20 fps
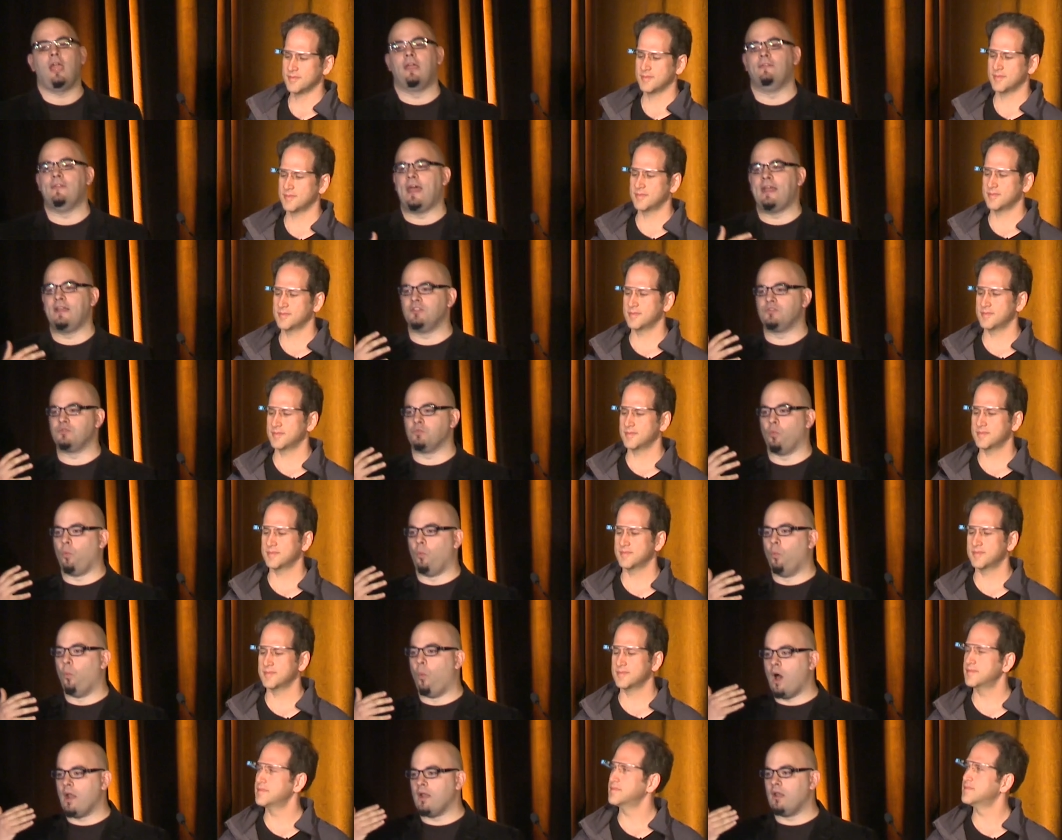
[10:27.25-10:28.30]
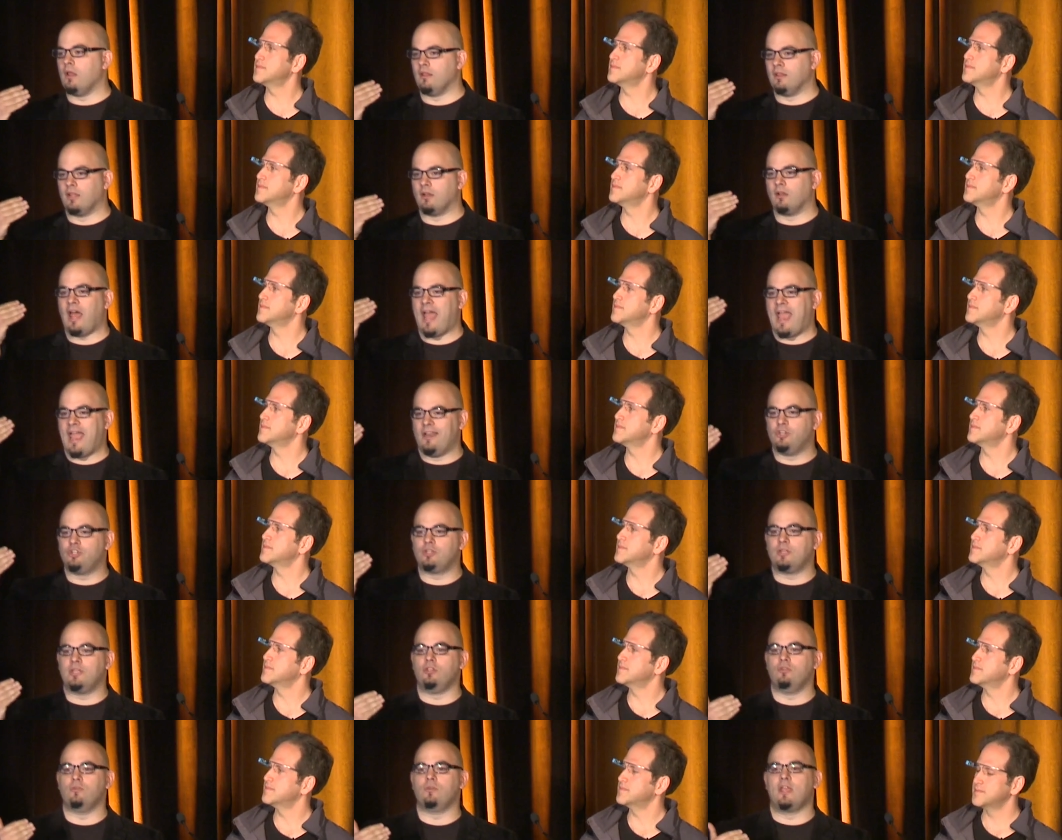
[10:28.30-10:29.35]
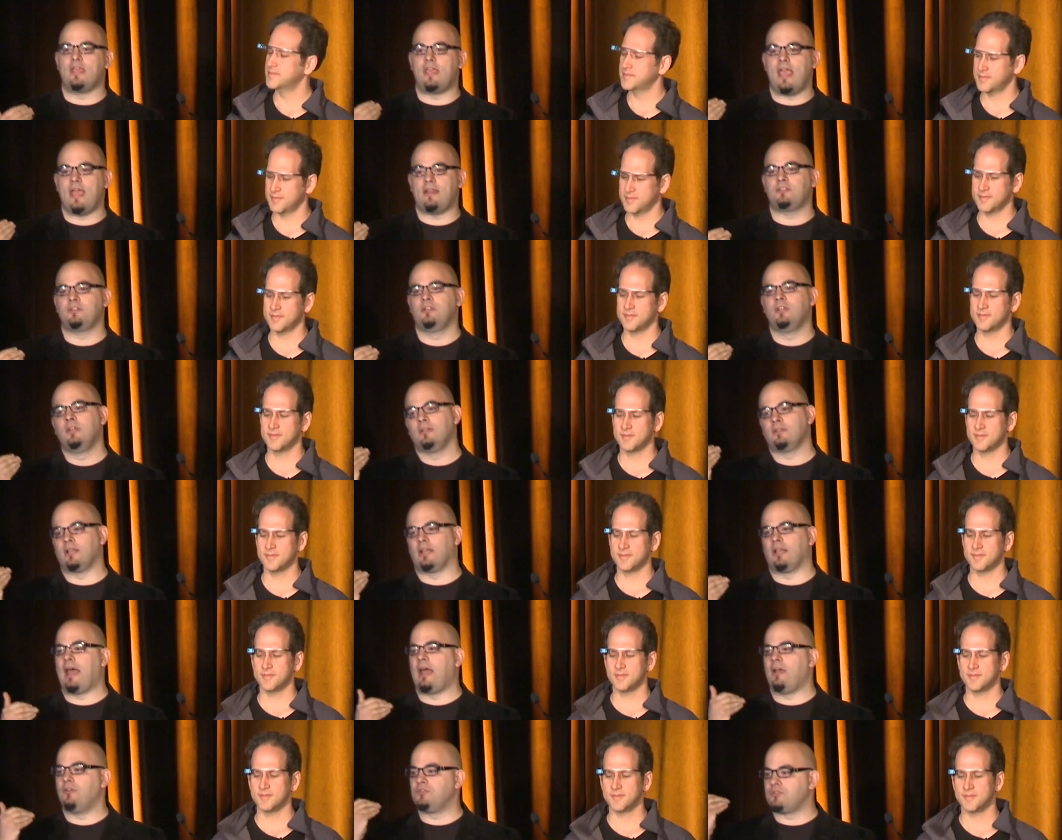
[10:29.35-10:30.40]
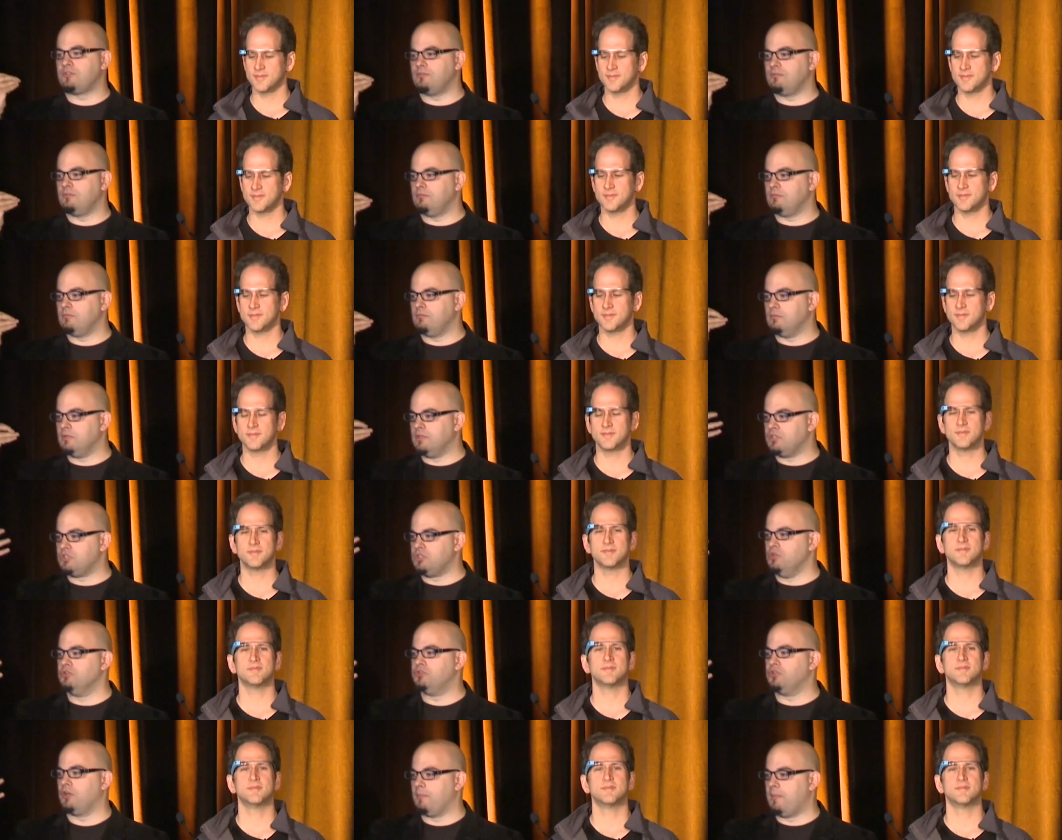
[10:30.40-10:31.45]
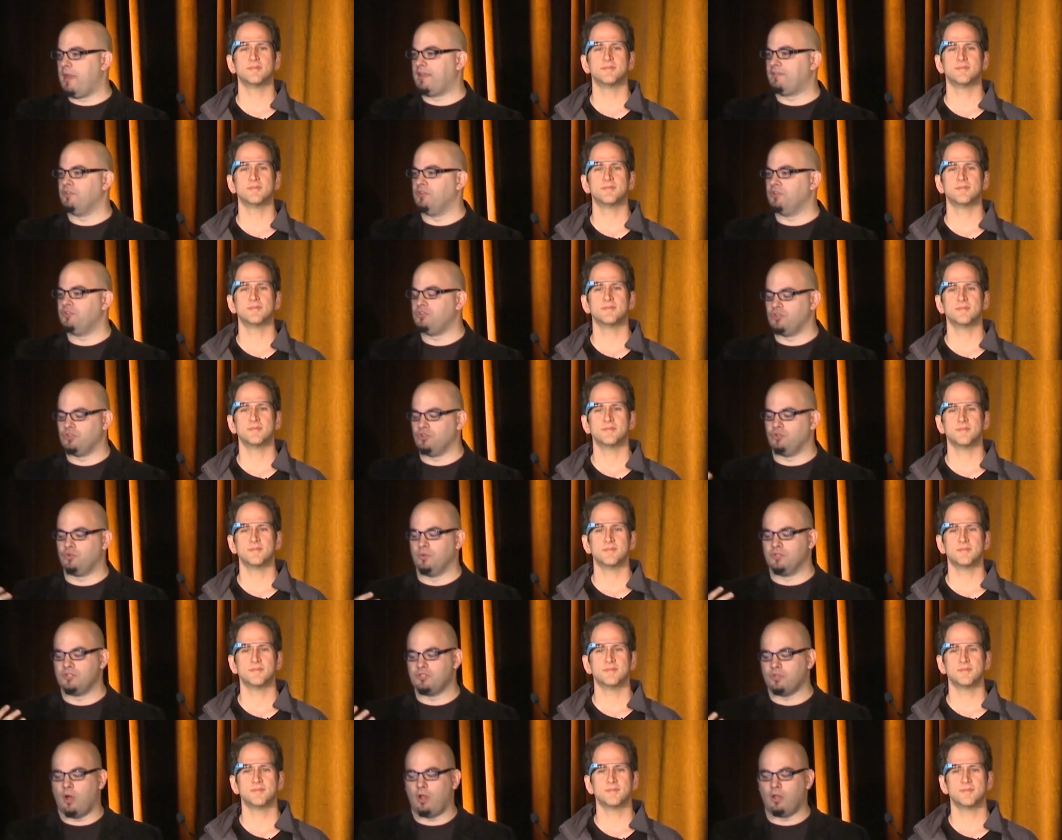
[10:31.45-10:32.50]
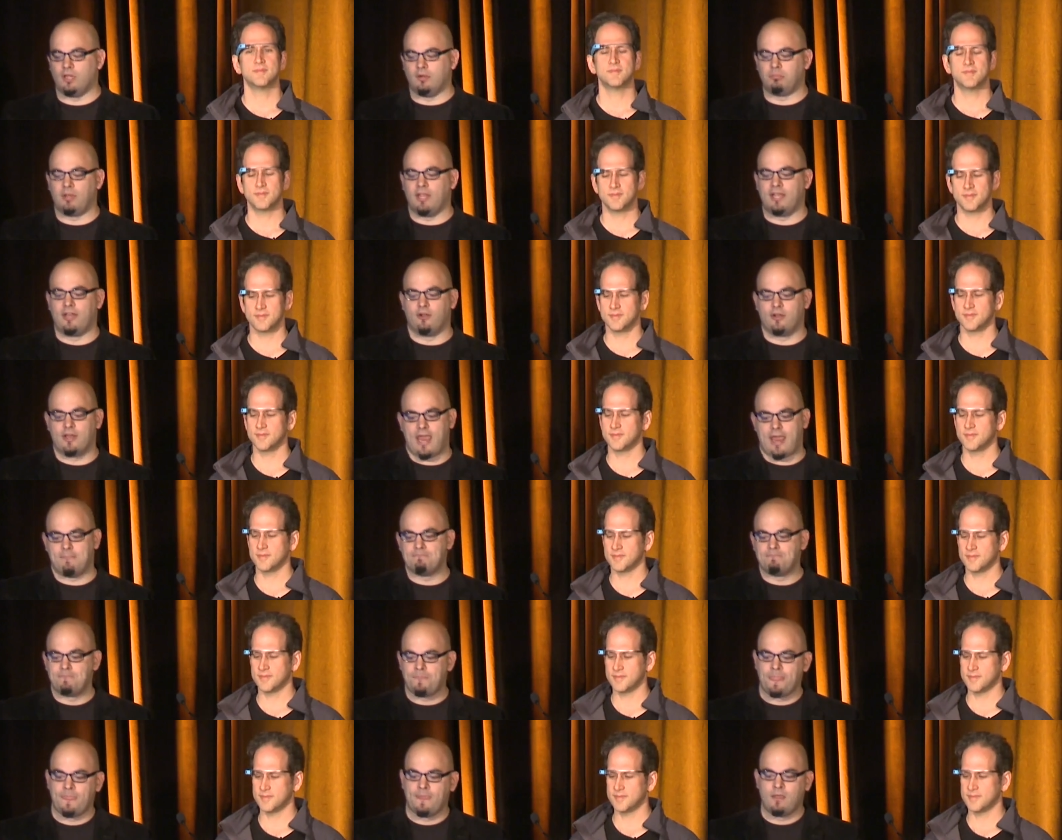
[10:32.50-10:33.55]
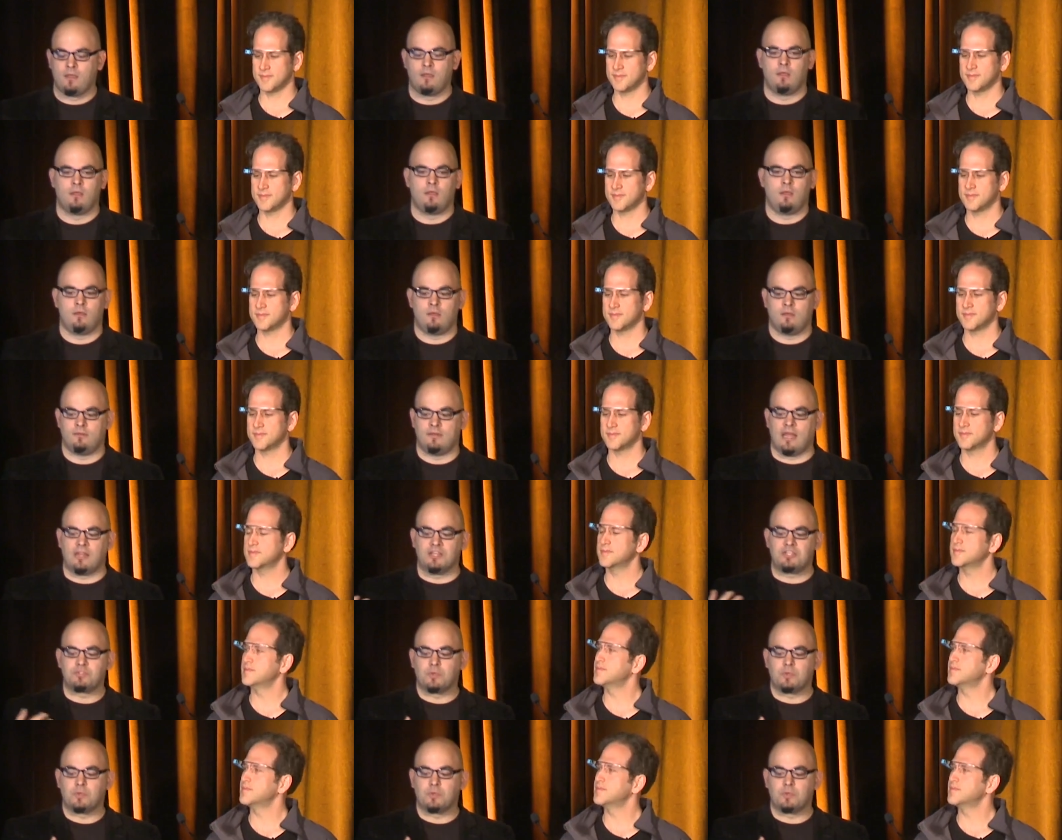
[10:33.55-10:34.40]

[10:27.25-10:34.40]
Speaker 1: and that is one little edge that you can get that allows this user to make the decision to install and play your game. Now